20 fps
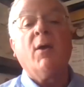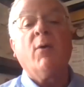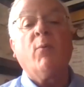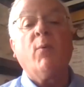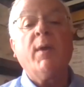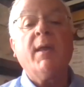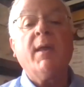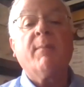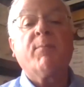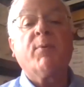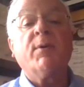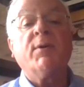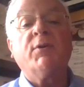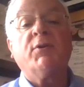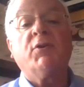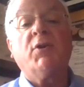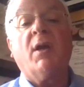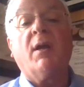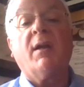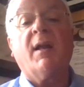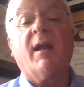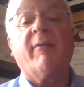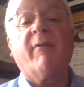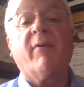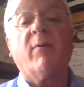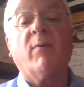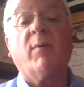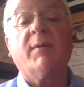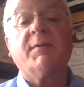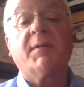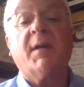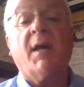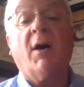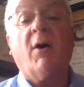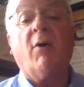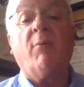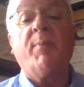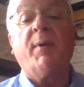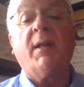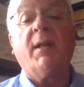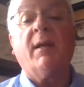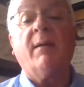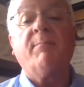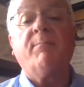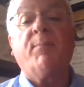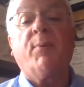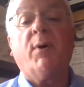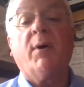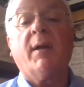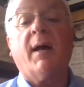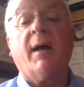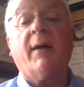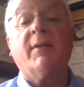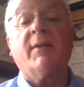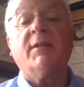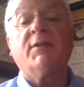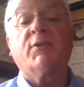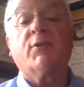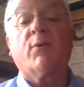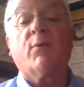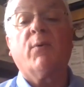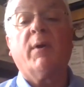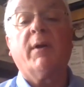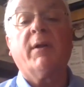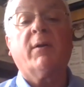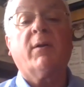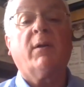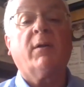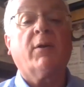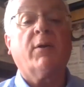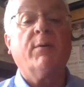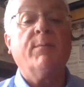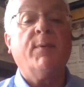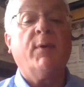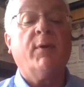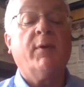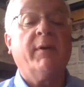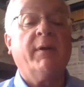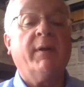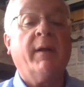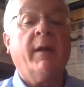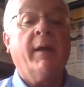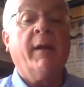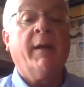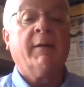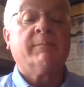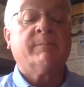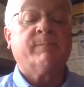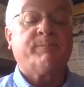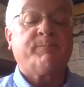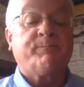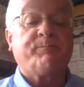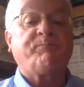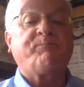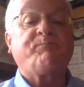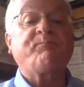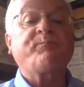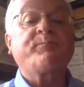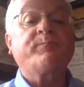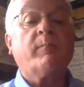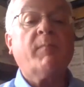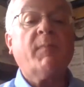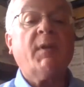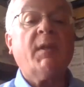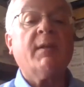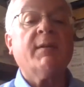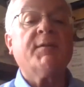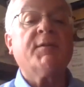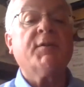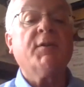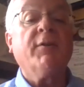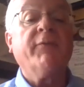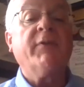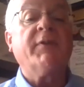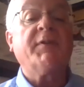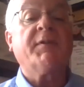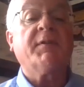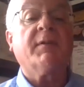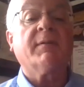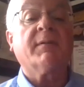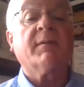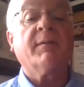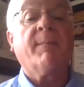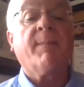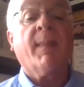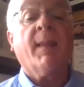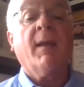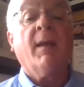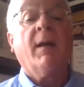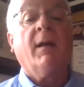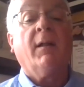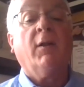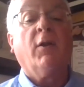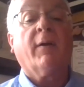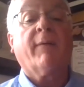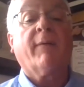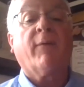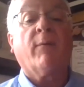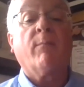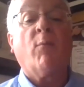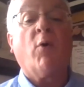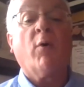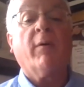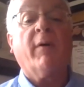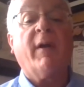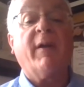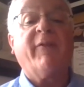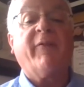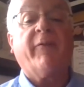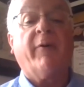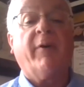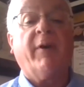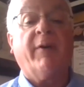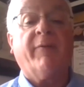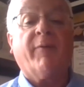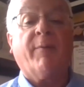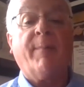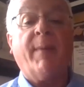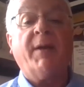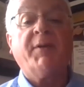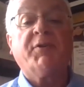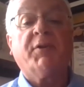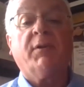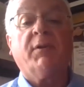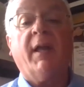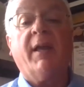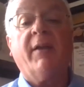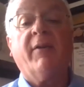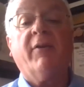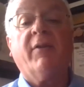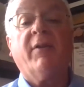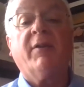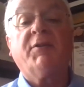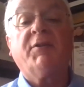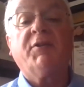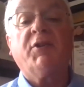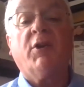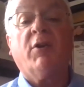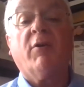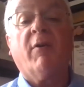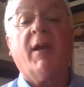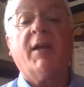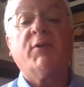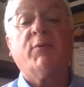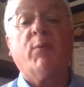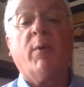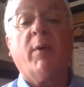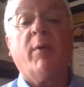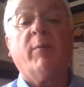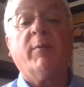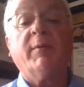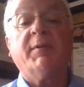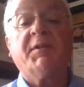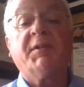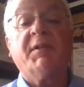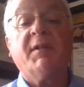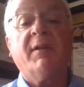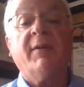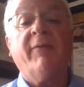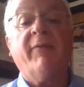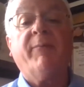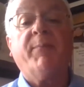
We appreciate everyone's help and input on these critical community services. Look for more information later this year as we receive